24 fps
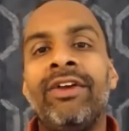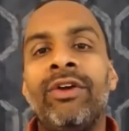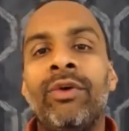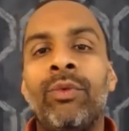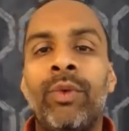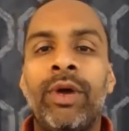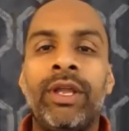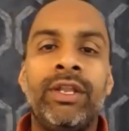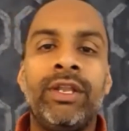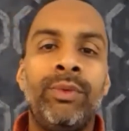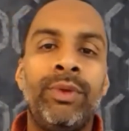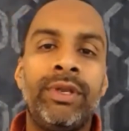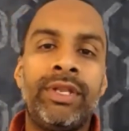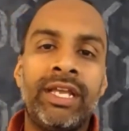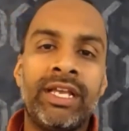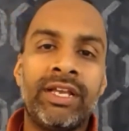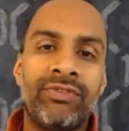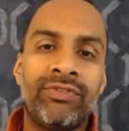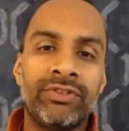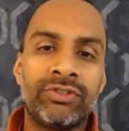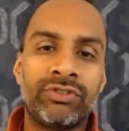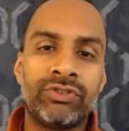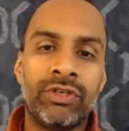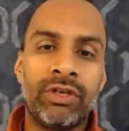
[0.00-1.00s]
When do we take it
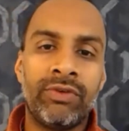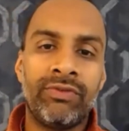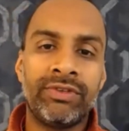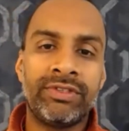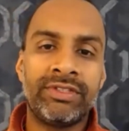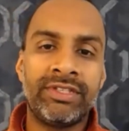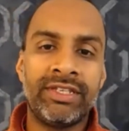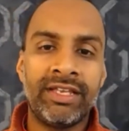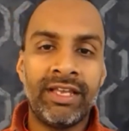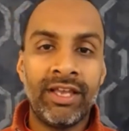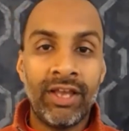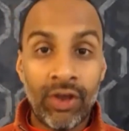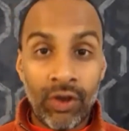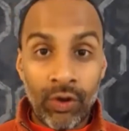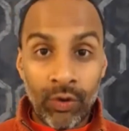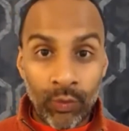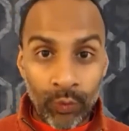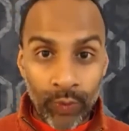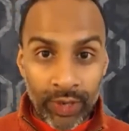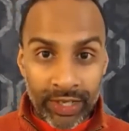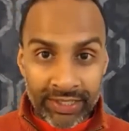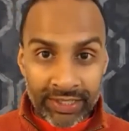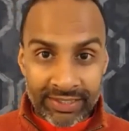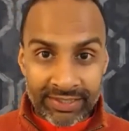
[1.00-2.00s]
for servicing?
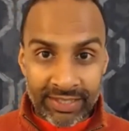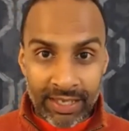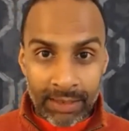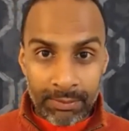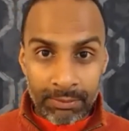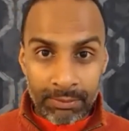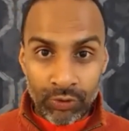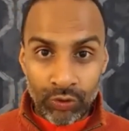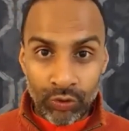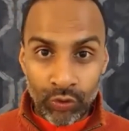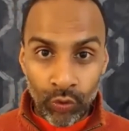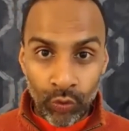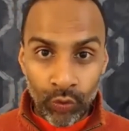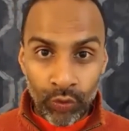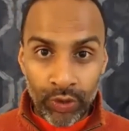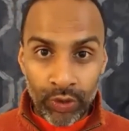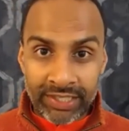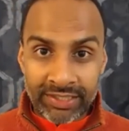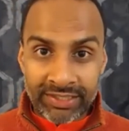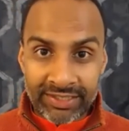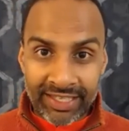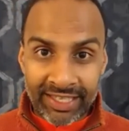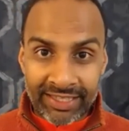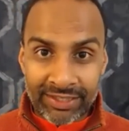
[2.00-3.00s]
When some
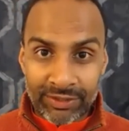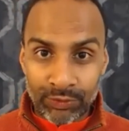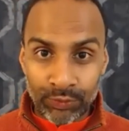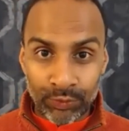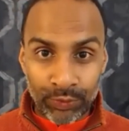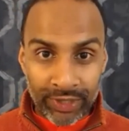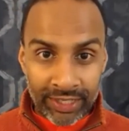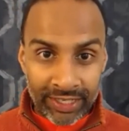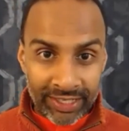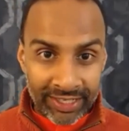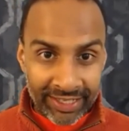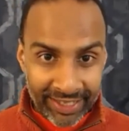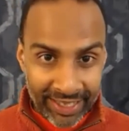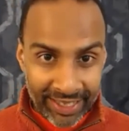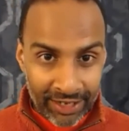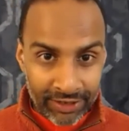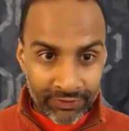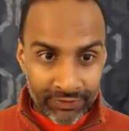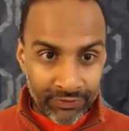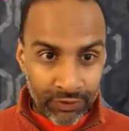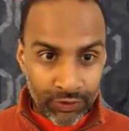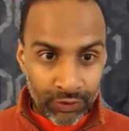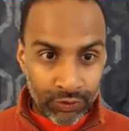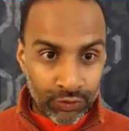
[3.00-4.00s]
noise gets really out
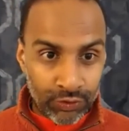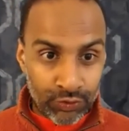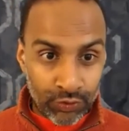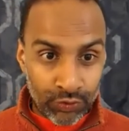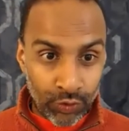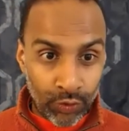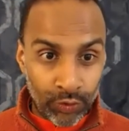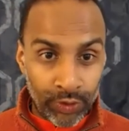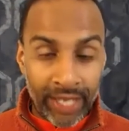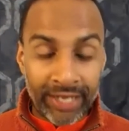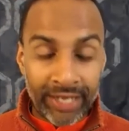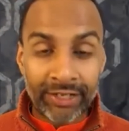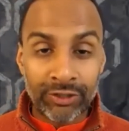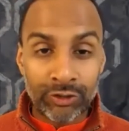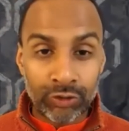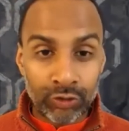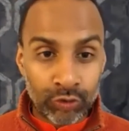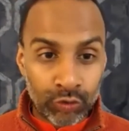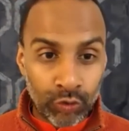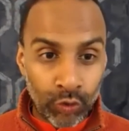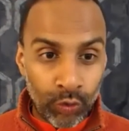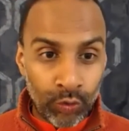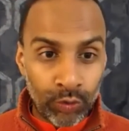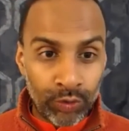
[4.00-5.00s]
of control and
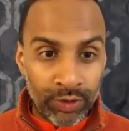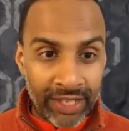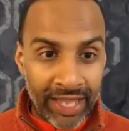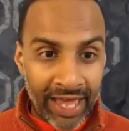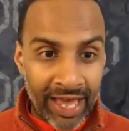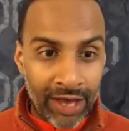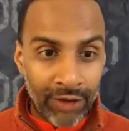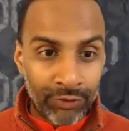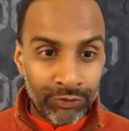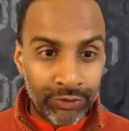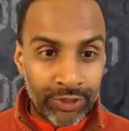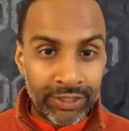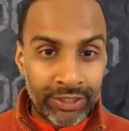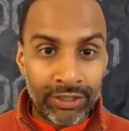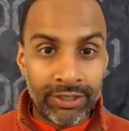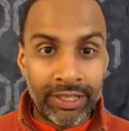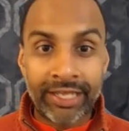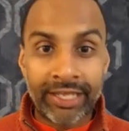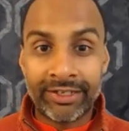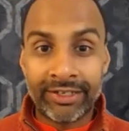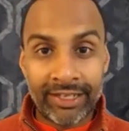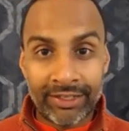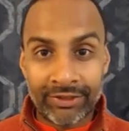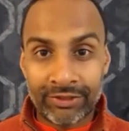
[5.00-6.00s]
it's so loud that you're
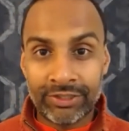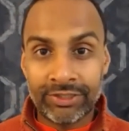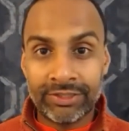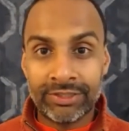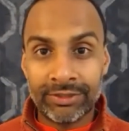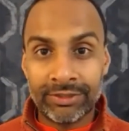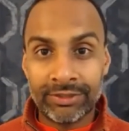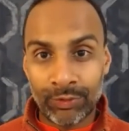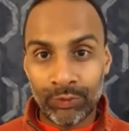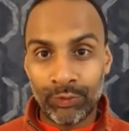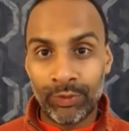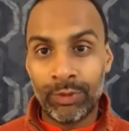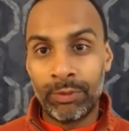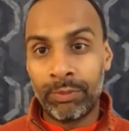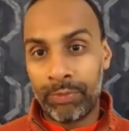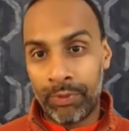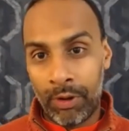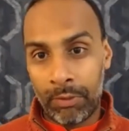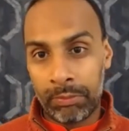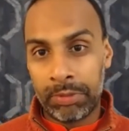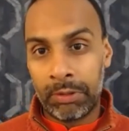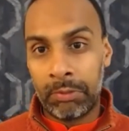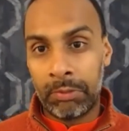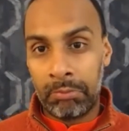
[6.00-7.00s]
like, now this is a real
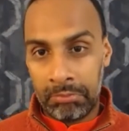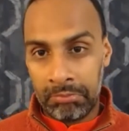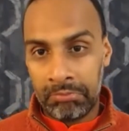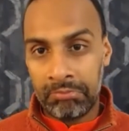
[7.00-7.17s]
problem.